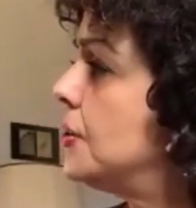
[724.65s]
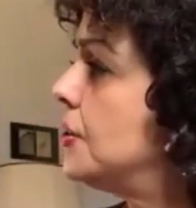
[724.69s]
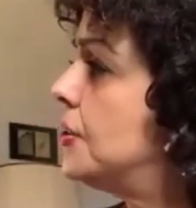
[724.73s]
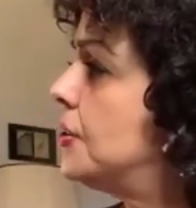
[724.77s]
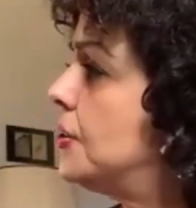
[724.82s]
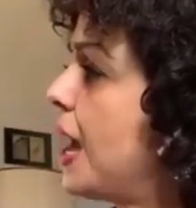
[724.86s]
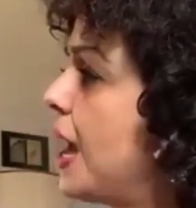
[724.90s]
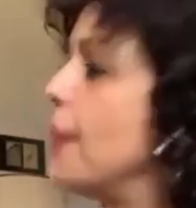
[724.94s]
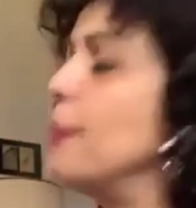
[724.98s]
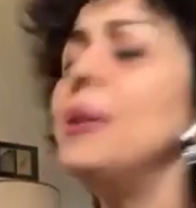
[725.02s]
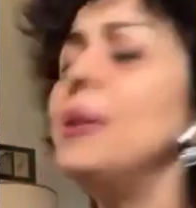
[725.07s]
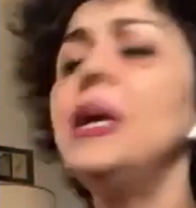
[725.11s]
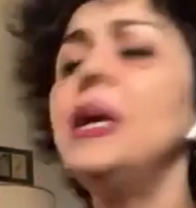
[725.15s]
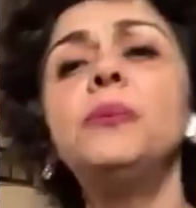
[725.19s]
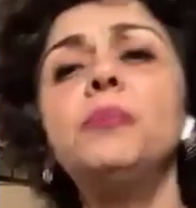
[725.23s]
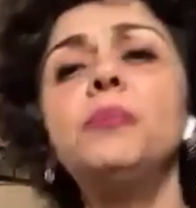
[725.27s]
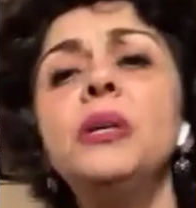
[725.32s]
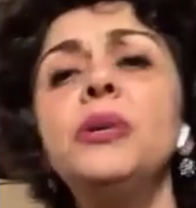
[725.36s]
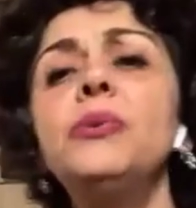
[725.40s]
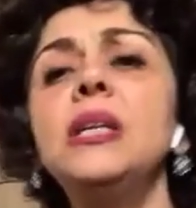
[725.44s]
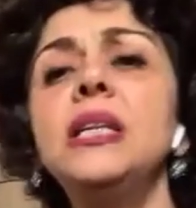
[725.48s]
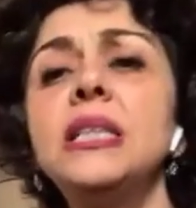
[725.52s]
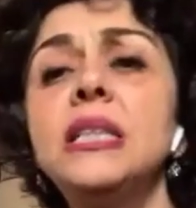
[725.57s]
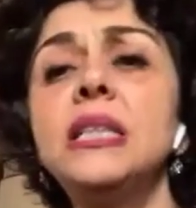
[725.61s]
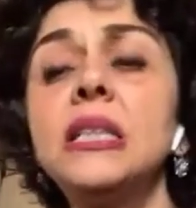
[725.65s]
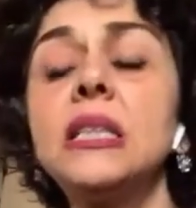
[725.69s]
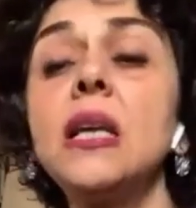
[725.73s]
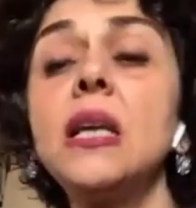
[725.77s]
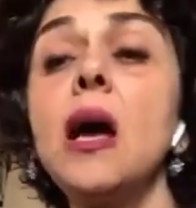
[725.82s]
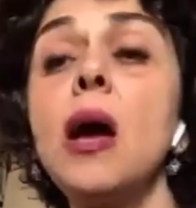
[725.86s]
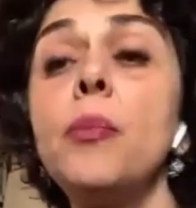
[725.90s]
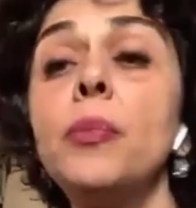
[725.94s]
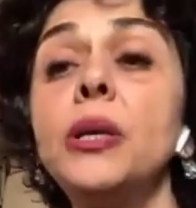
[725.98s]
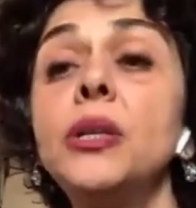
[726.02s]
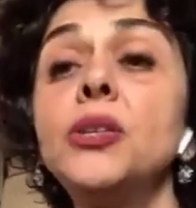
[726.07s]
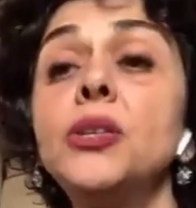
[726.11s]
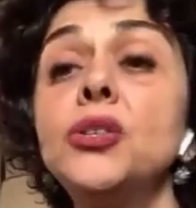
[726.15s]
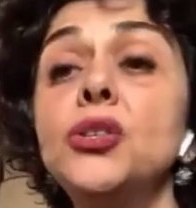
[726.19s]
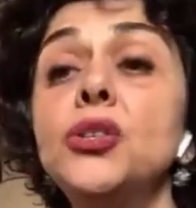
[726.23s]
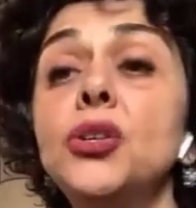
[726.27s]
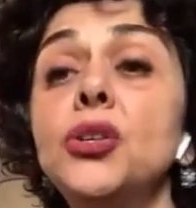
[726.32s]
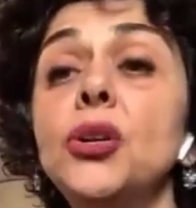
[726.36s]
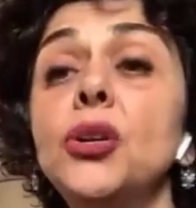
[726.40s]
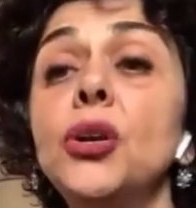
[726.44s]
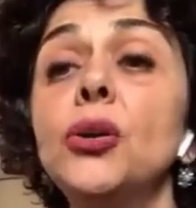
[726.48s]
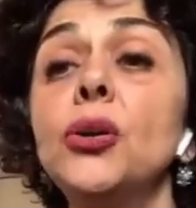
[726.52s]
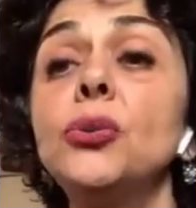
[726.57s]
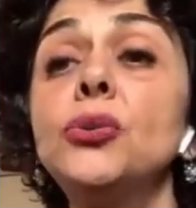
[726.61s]
that made me really determined, you
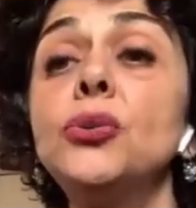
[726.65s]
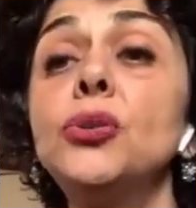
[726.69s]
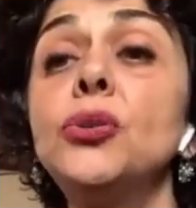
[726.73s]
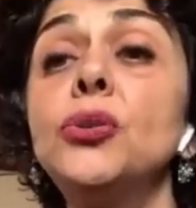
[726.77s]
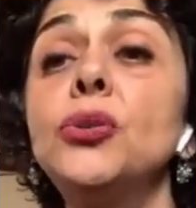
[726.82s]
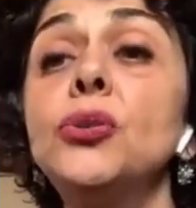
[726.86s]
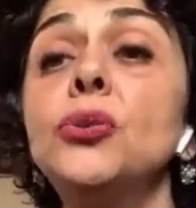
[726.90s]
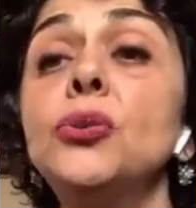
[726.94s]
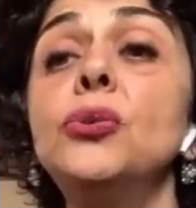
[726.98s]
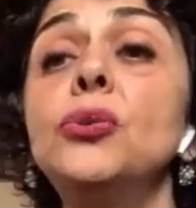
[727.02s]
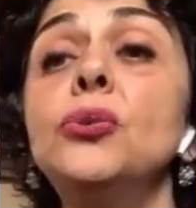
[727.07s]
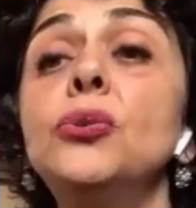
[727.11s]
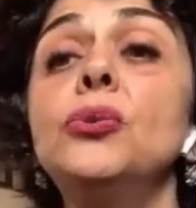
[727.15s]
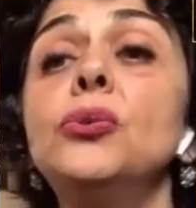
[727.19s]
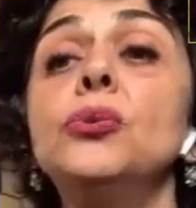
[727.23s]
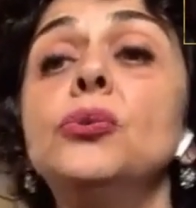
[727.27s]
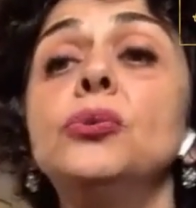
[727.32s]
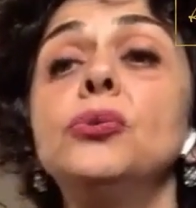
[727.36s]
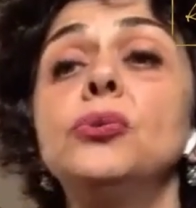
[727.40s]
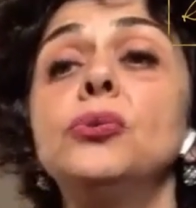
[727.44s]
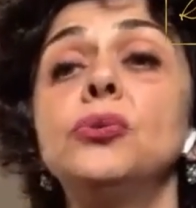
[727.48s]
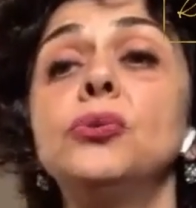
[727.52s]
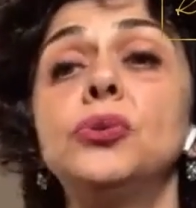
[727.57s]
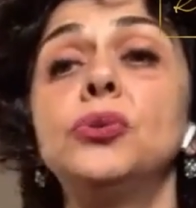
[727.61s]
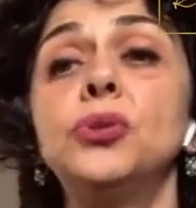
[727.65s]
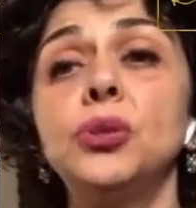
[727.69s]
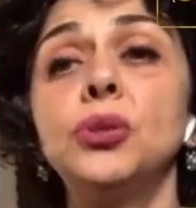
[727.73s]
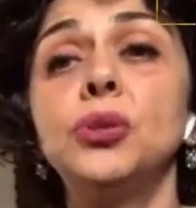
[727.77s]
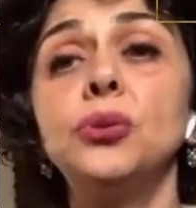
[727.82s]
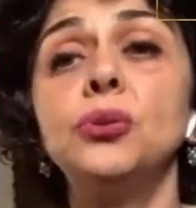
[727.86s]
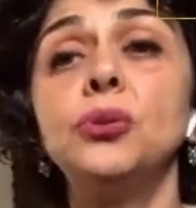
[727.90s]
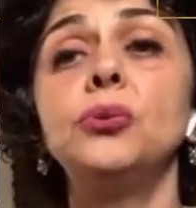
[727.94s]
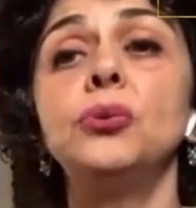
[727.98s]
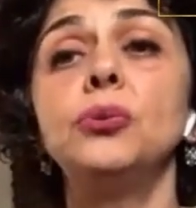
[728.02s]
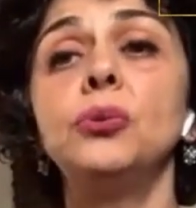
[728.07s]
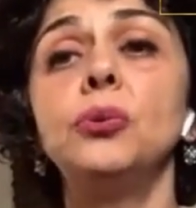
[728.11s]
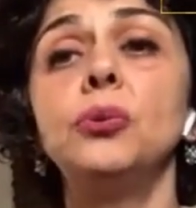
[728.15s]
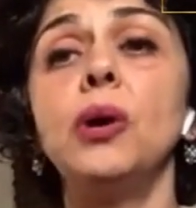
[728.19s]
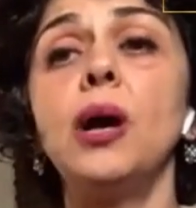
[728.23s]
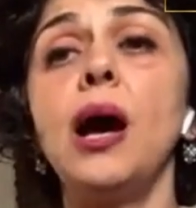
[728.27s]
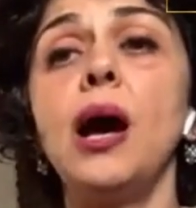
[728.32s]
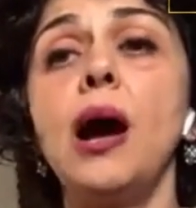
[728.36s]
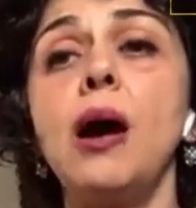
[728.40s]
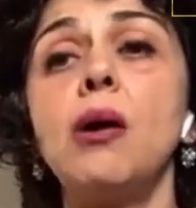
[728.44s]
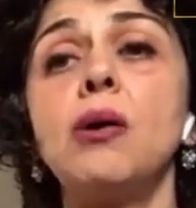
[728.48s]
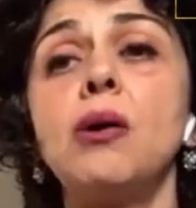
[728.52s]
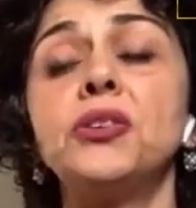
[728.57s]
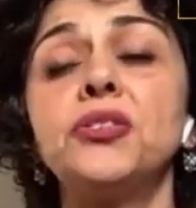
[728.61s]
know, to do
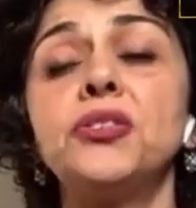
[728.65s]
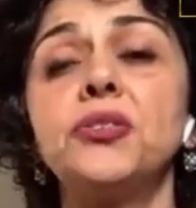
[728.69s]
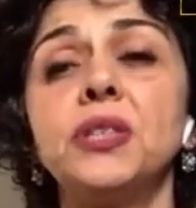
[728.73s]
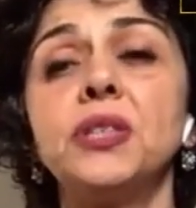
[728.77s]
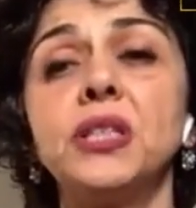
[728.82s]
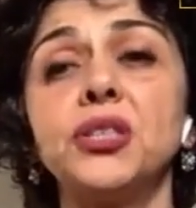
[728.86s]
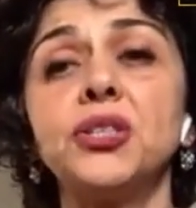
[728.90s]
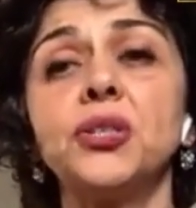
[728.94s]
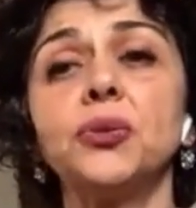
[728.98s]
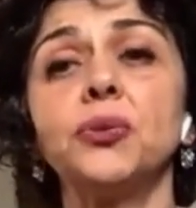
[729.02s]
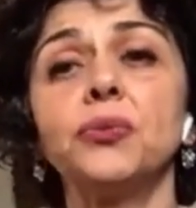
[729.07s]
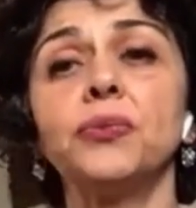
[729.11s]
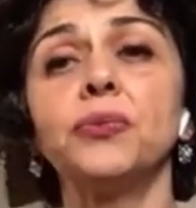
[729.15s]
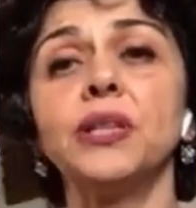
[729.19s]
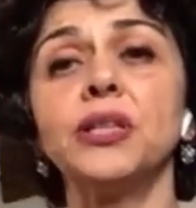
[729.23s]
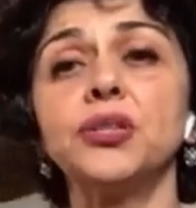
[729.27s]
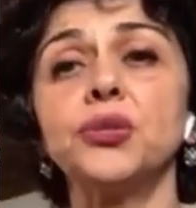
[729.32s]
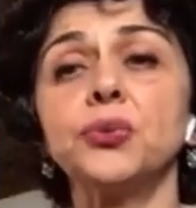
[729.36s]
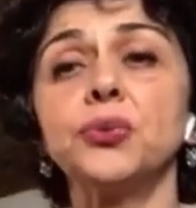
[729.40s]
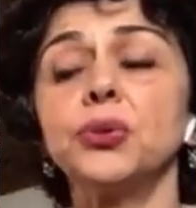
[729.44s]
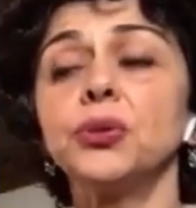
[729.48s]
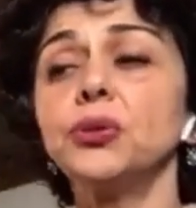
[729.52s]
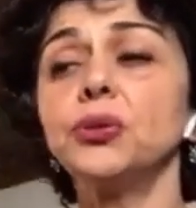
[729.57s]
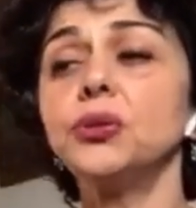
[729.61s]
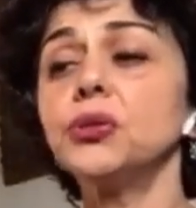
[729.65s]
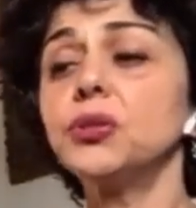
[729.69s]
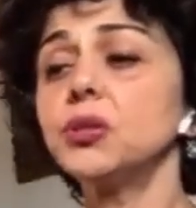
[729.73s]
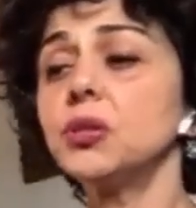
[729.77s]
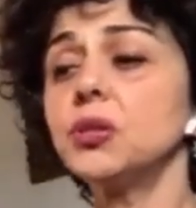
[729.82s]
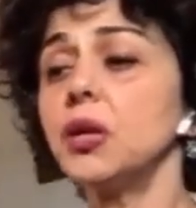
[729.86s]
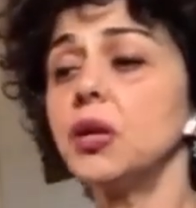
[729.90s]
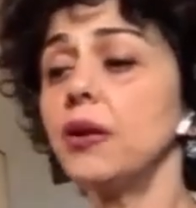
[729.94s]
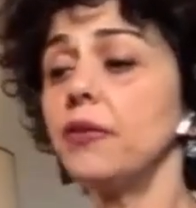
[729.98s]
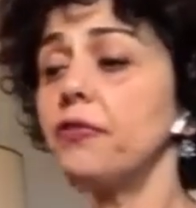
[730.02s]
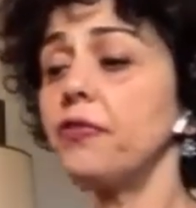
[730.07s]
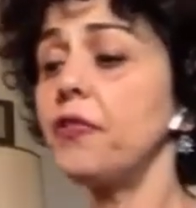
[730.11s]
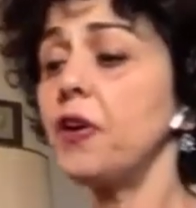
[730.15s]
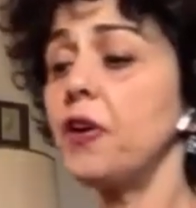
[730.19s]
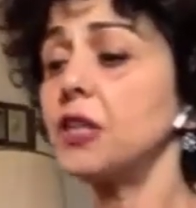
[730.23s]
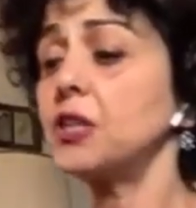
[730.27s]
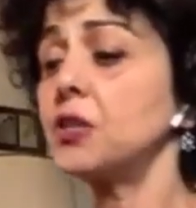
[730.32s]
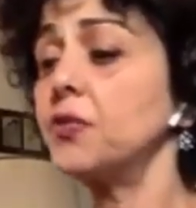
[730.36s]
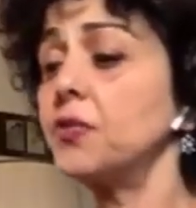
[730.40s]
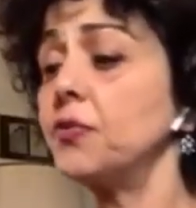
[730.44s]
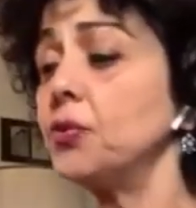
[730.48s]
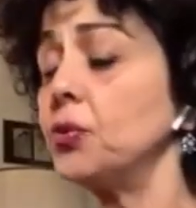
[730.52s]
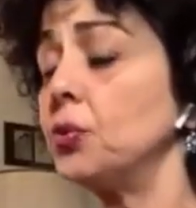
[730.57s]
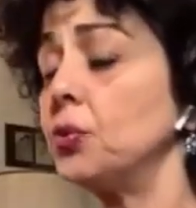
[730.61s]
our traditional rituals. First
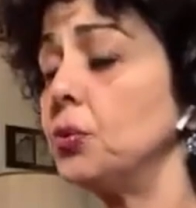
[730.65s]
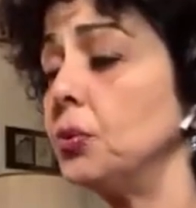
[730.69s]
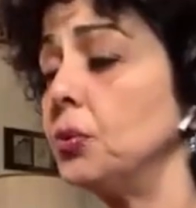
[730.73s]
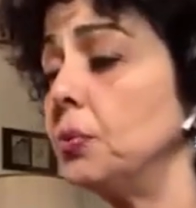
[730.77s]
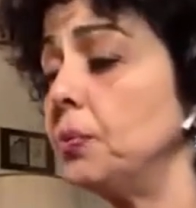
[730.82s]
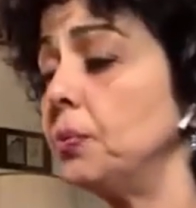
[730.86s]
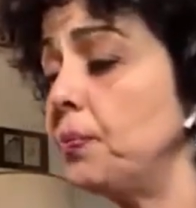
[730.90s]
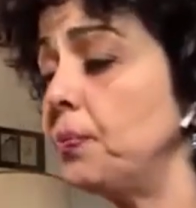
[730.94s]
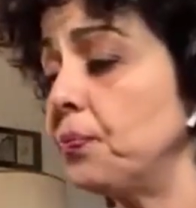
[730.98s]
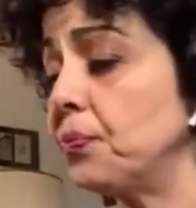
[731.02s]
of all,